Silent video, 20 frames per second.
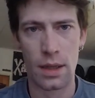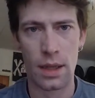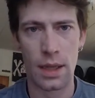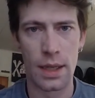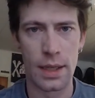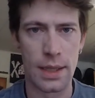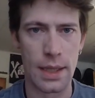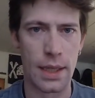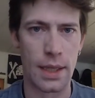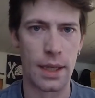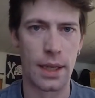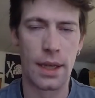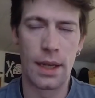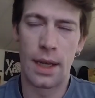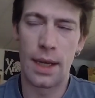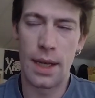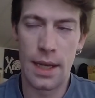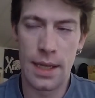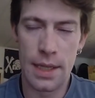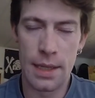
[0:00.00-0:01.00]
Like I said,
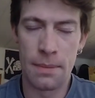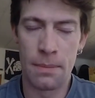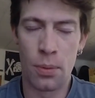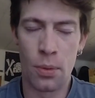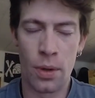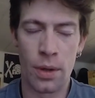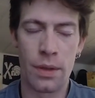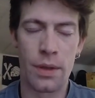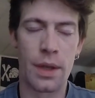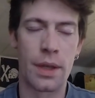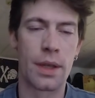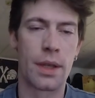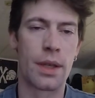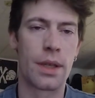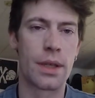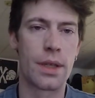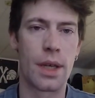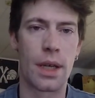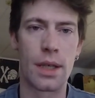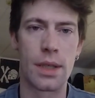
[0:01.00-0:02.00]
it's an important thing to
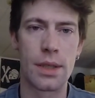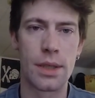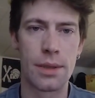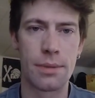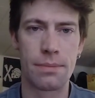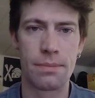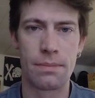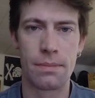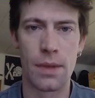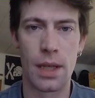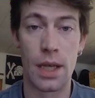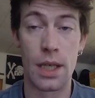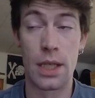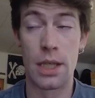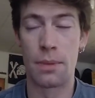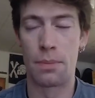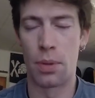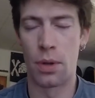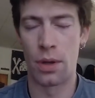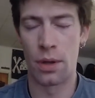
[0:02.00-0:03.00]
discuss.
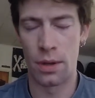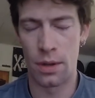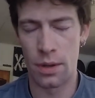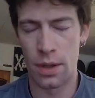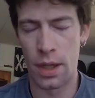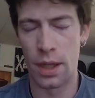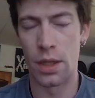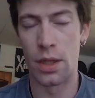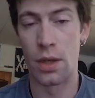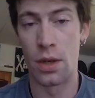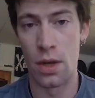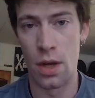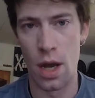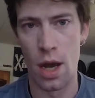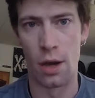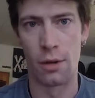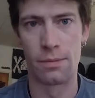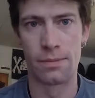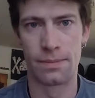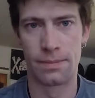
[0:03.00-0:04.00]
It's an important thing to know.